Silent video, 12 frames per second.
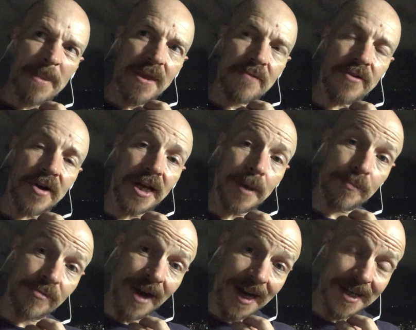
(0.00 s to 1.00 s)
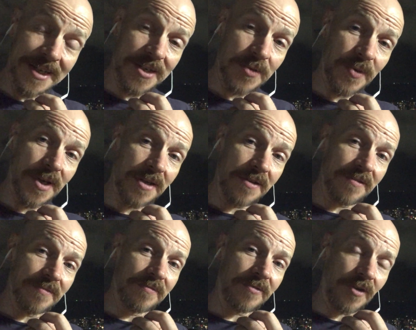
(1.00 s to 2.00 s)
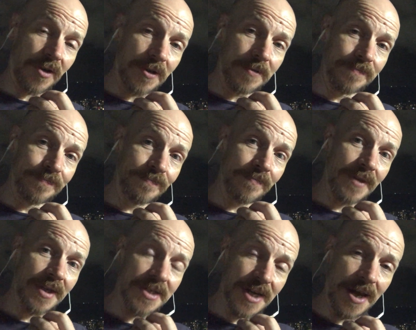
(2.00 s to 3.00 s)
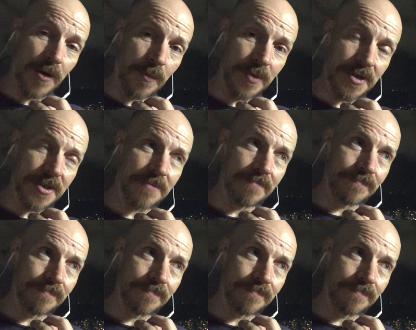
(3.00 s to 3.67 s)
finding a practice we can follow to help us